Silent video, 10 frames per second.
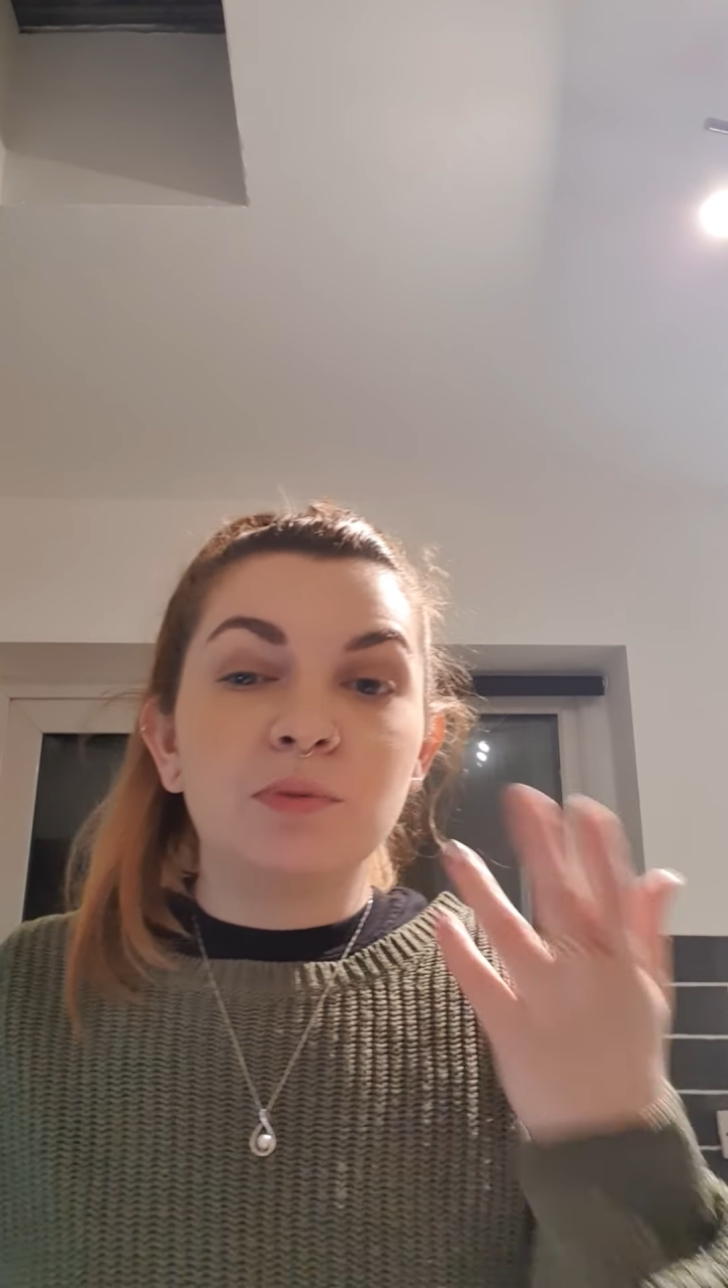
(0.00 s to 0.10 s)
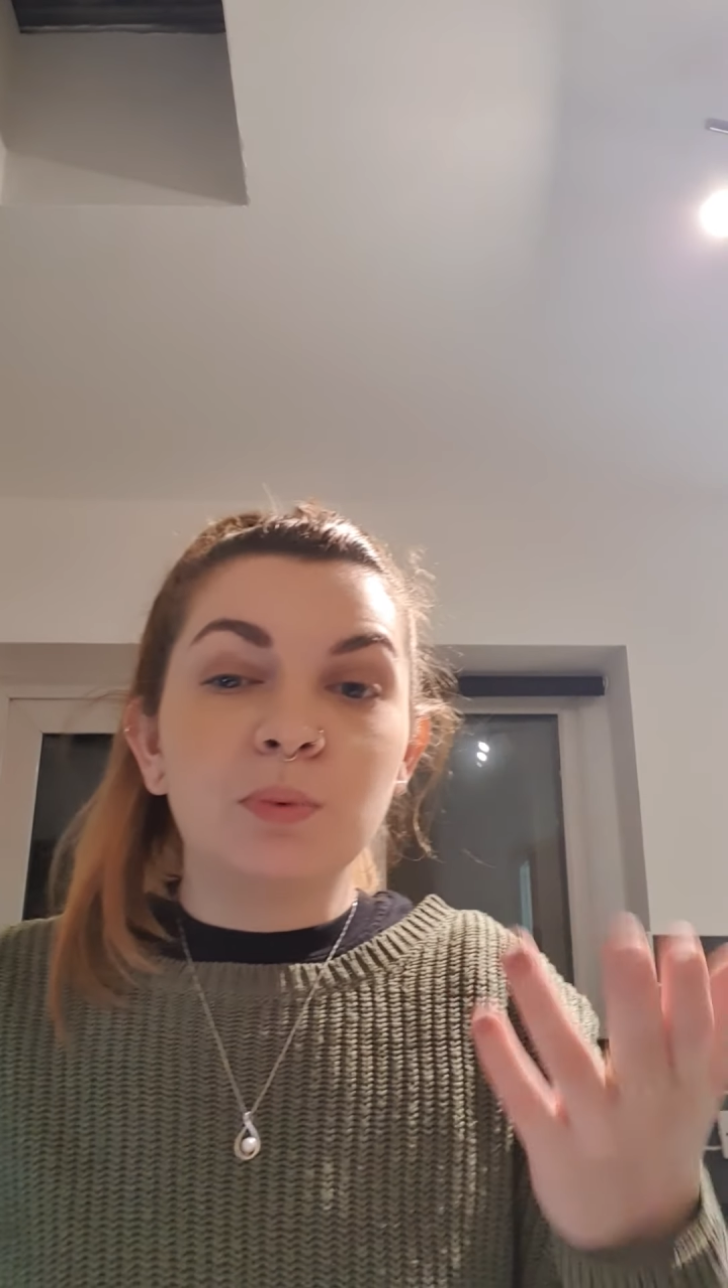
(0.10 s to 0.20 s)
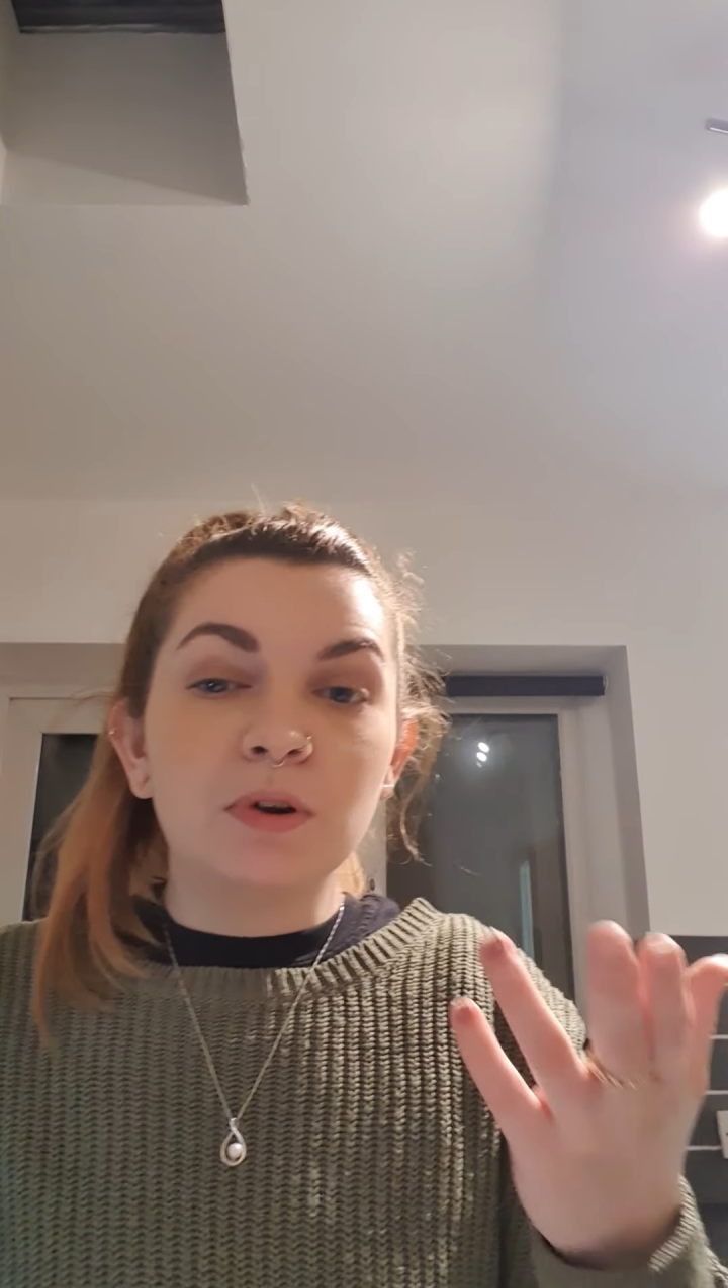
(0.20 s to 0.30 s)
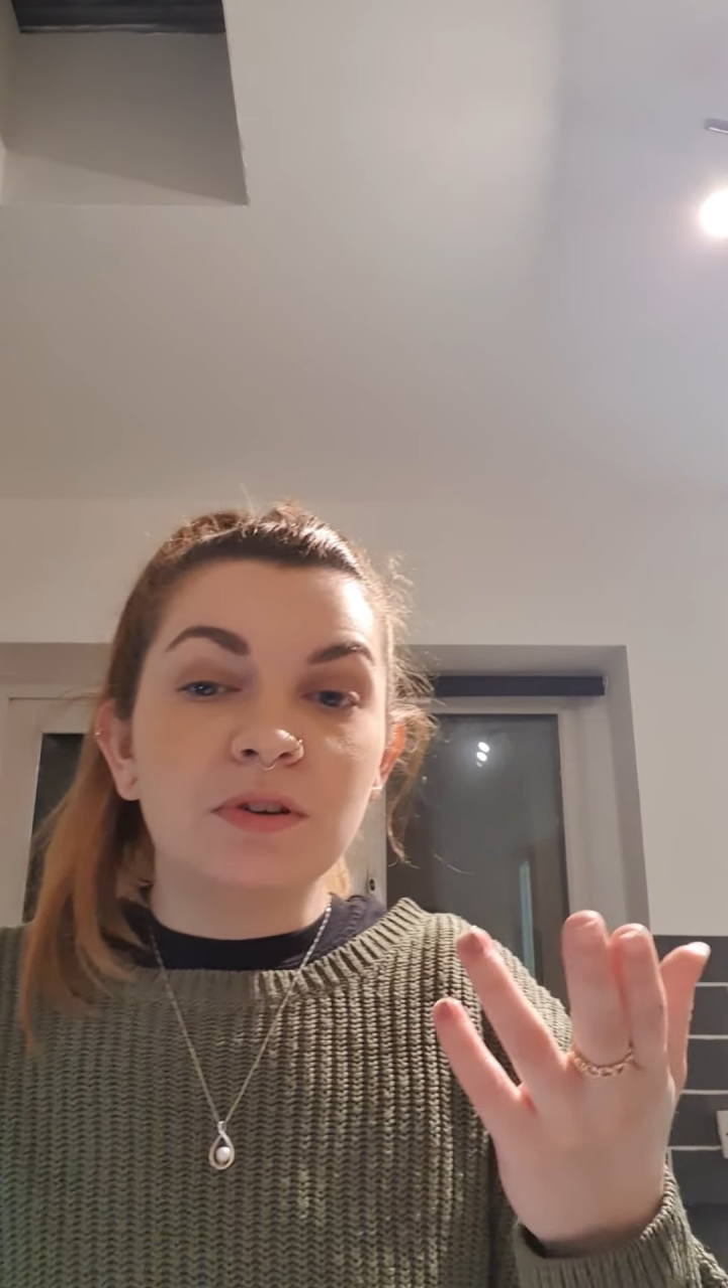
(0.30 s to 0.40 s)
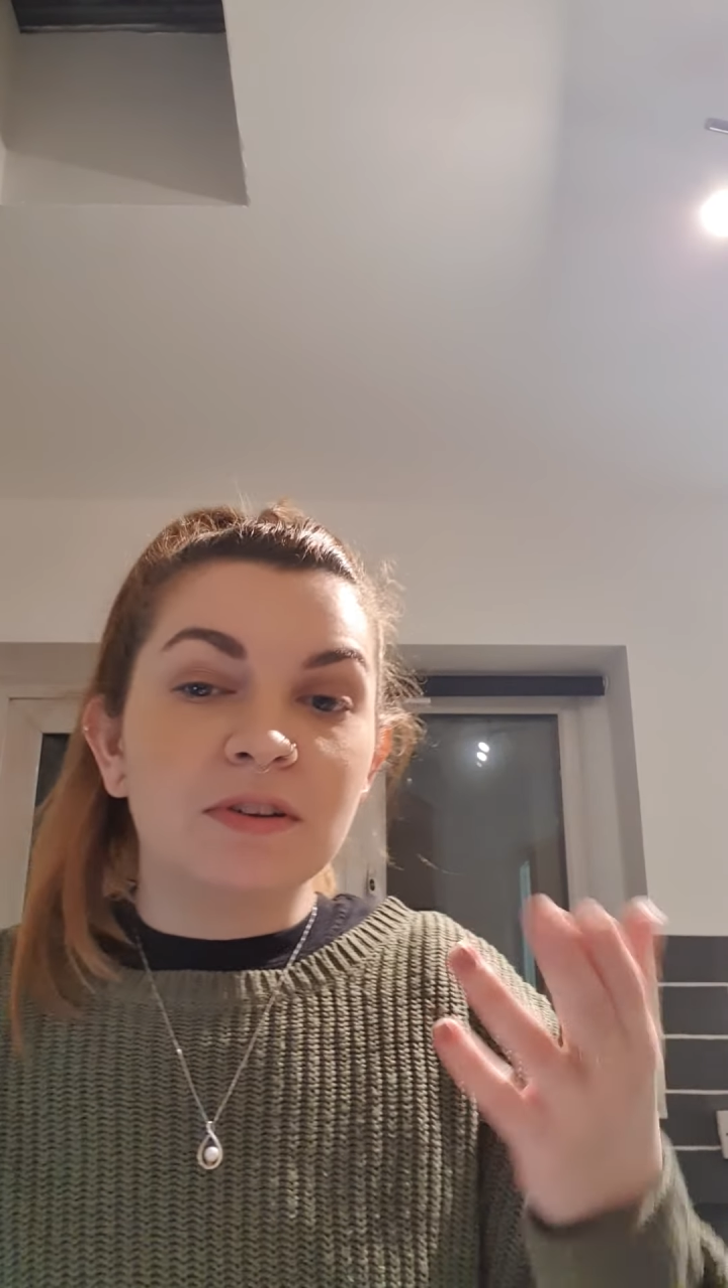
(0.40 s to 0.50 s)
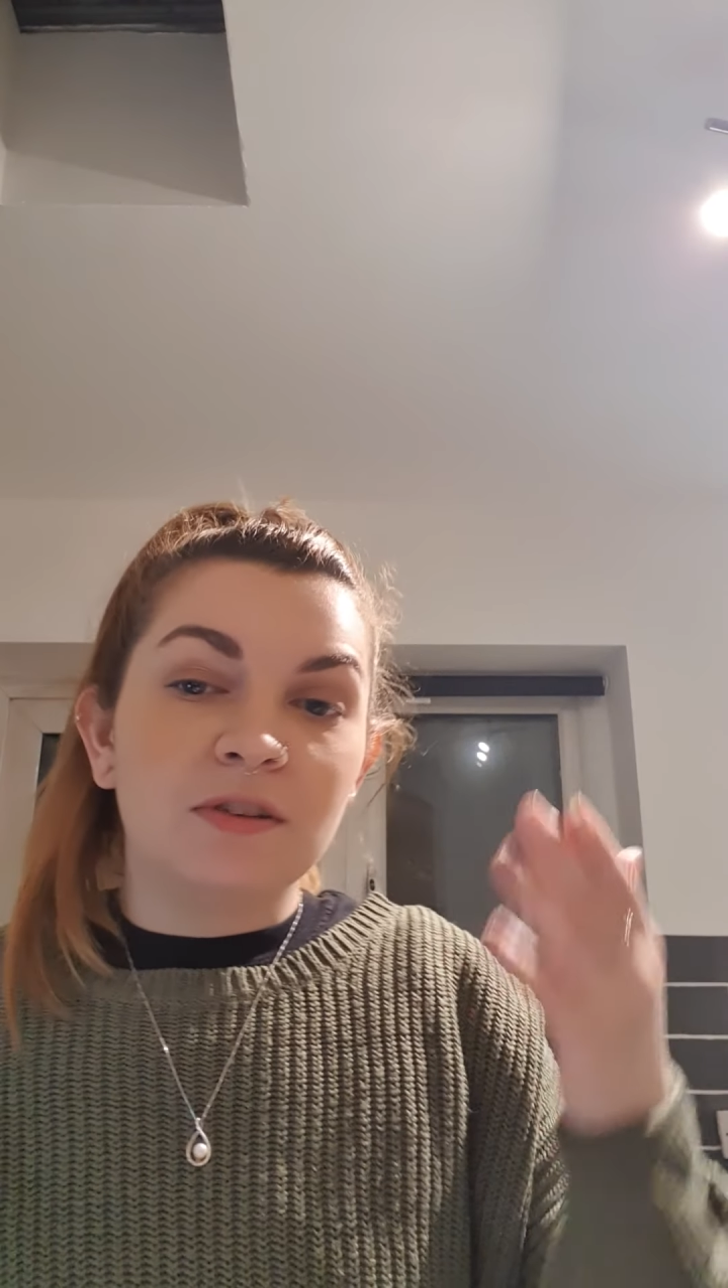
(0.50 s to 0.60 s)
Wood is